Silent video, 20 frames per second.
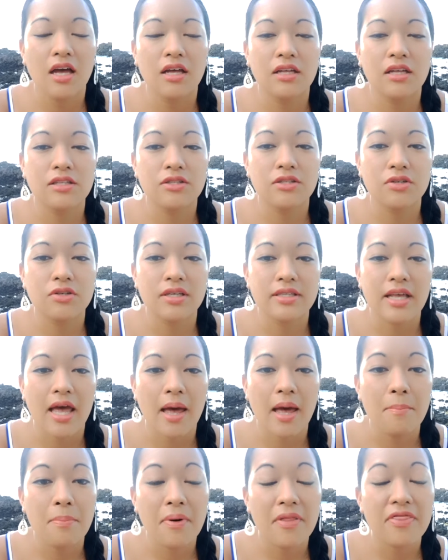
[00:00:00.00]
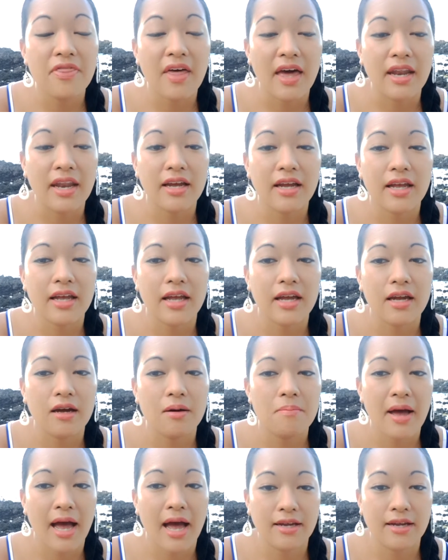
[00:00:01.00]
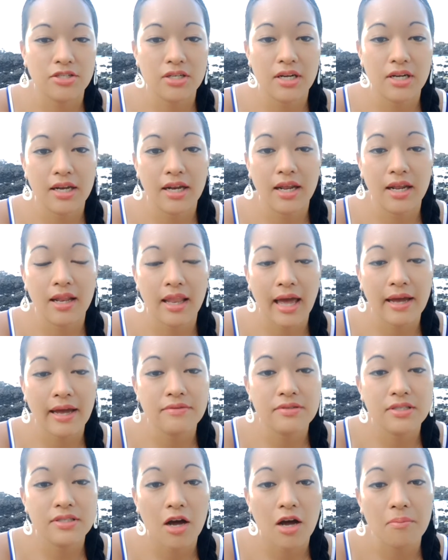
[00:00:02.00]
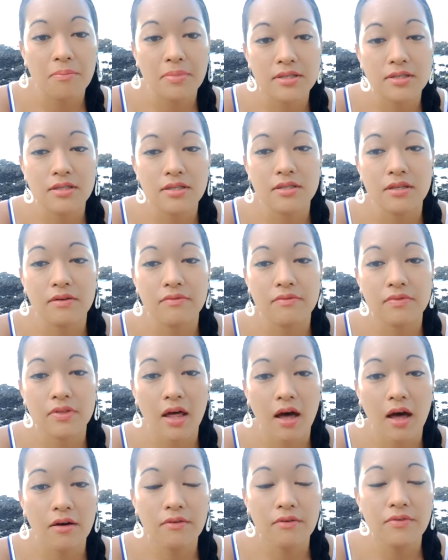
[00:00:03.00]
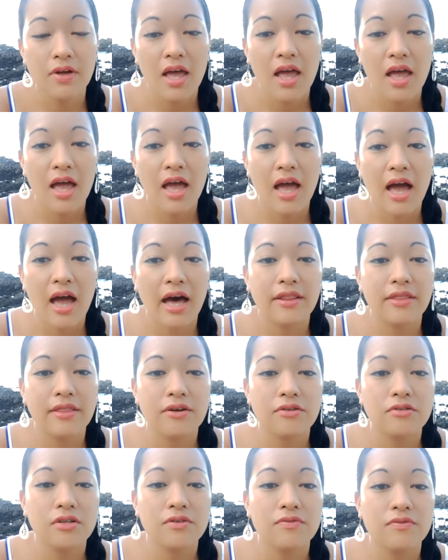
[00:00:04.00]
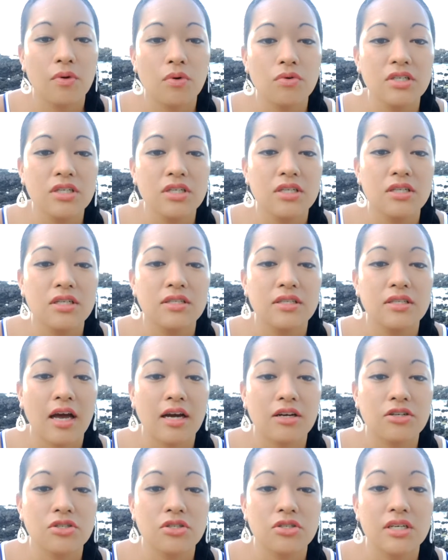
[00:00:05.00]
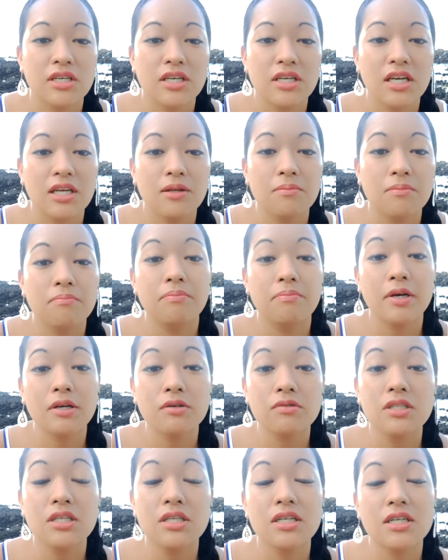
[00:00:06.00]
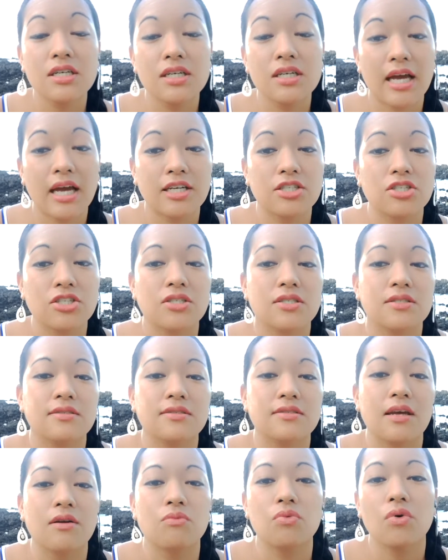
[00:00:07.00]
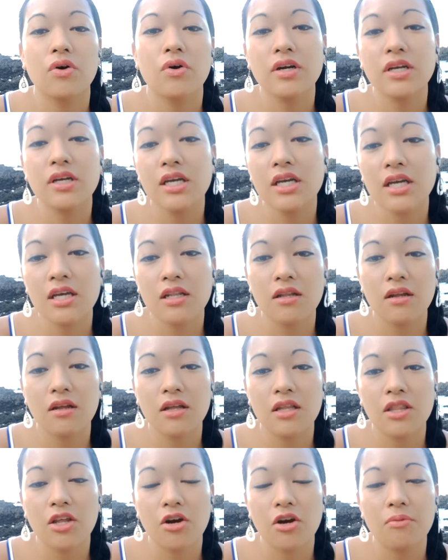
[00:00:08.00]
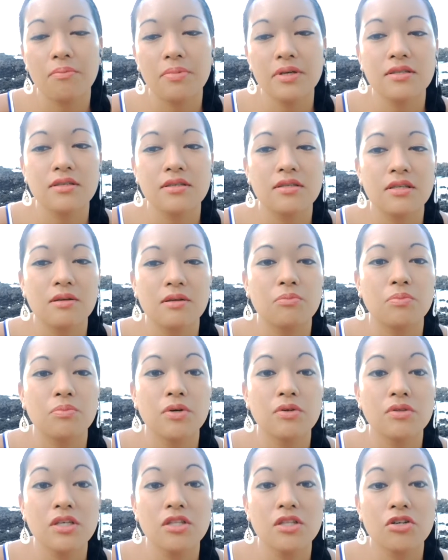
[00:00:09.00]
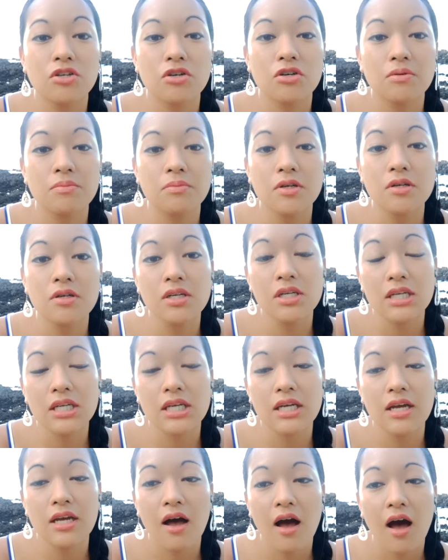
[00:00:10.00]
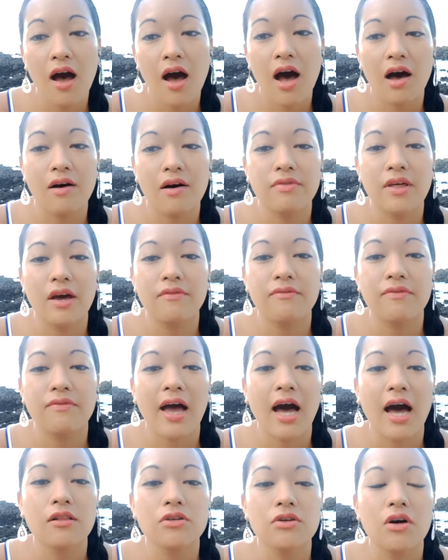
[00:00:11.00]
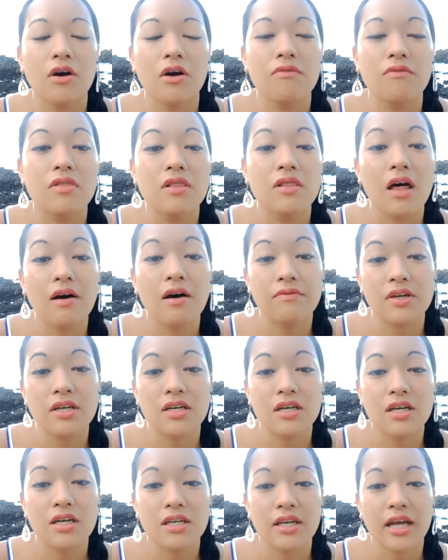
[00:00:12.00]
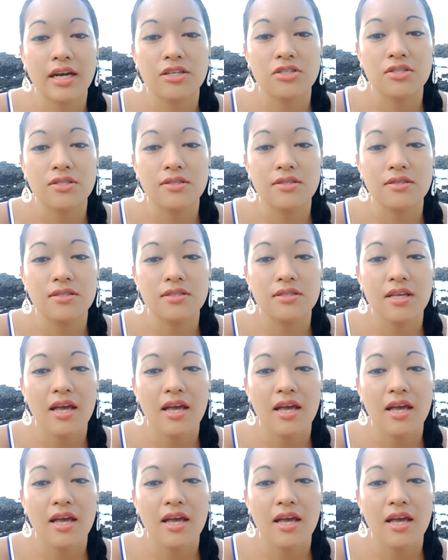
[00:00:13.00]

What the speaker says: into this empathetic and compassionate and lifestyle business of love. And their devotion is actually in building connections and working in their business and building the community of that value of loving connections,